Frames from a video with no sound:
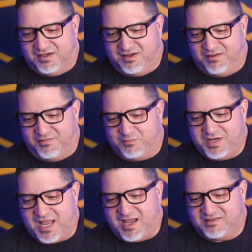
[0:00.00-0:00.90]

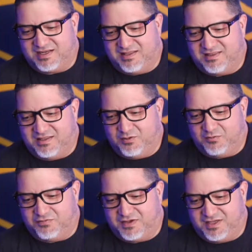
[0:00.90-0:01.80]
React that I think
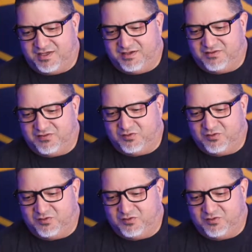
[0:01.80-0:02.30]
you'll find